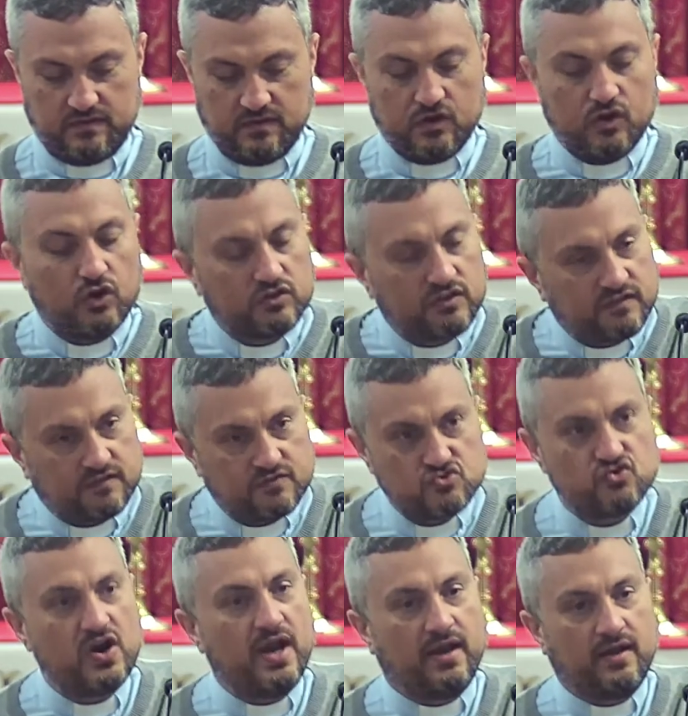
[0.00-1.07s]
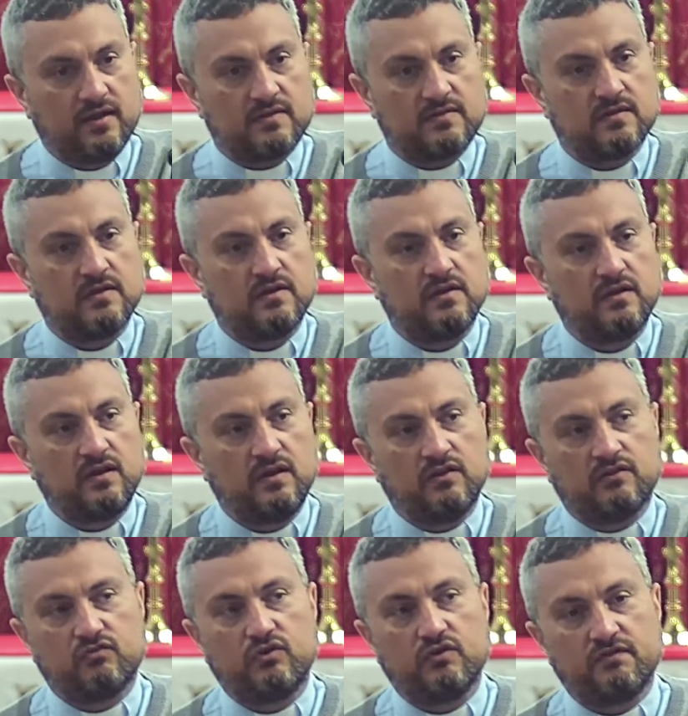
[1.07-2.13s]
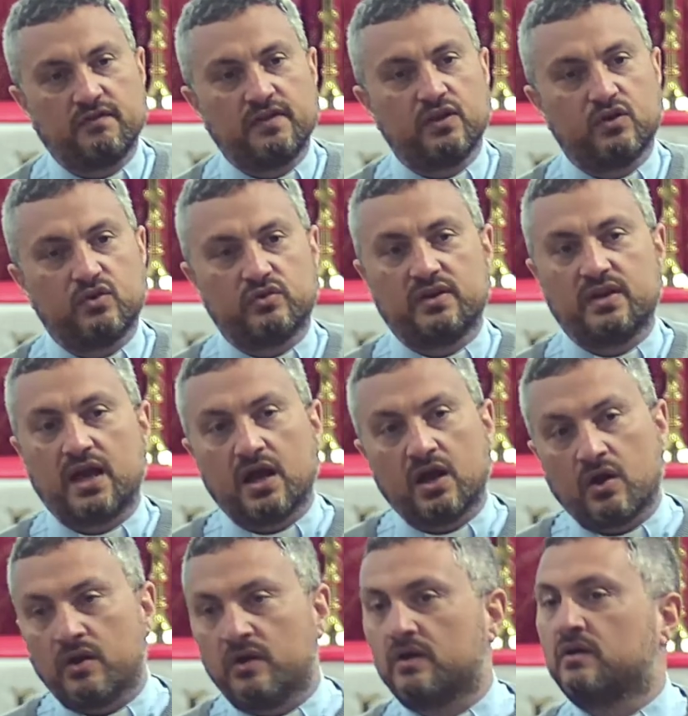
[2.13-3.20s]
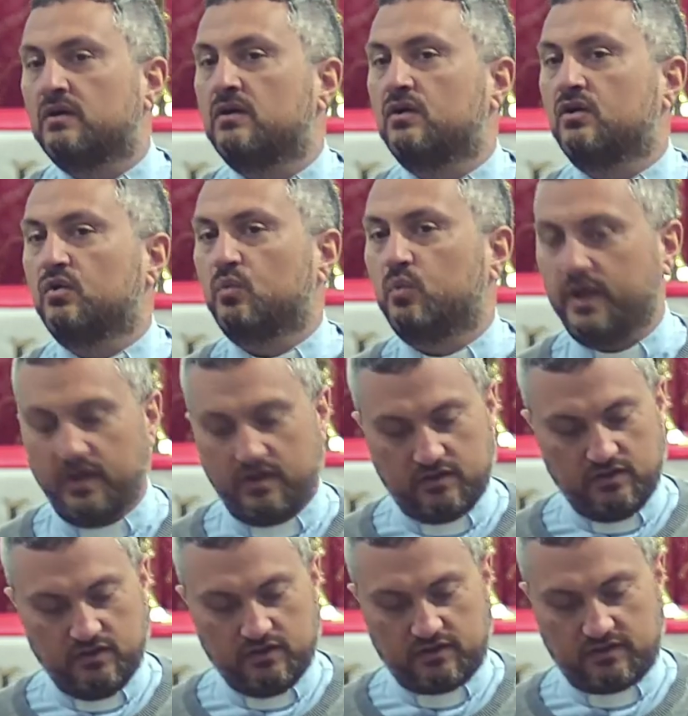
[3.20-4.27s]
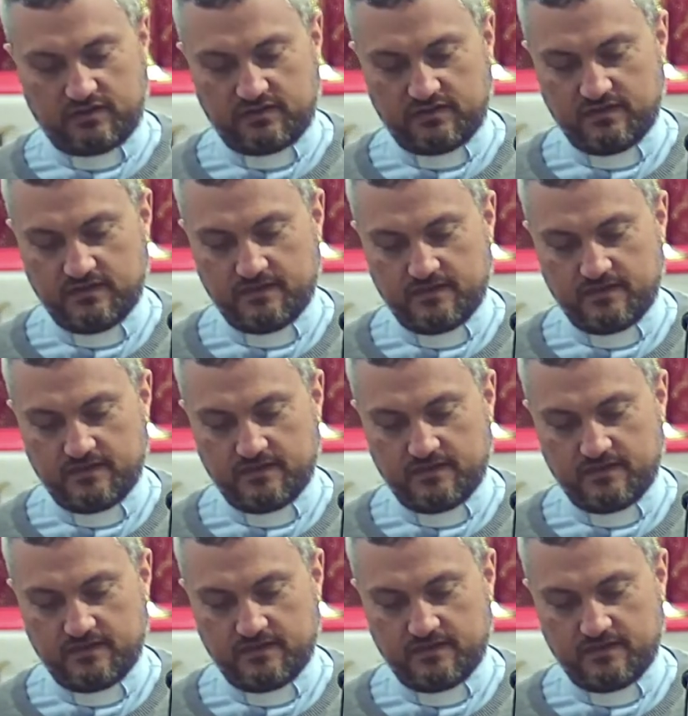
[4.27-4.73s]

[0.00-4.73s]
God's strength is revealed in our weakness.